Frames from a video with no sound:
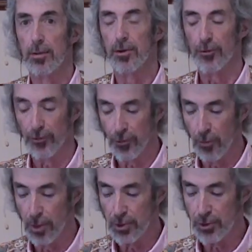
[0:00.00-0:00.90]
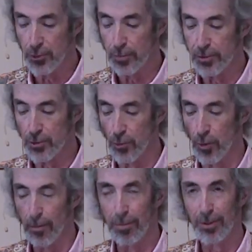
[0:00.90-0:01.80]
There's so much to
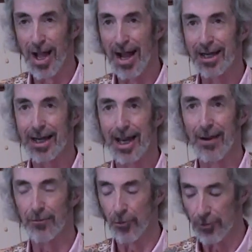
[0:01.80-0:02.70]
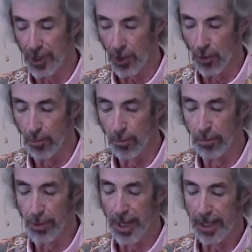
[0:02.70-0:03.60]
absorb, block after terrible
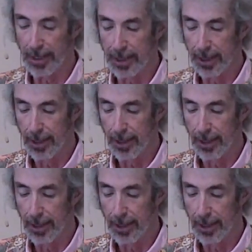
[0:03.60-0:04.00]
block.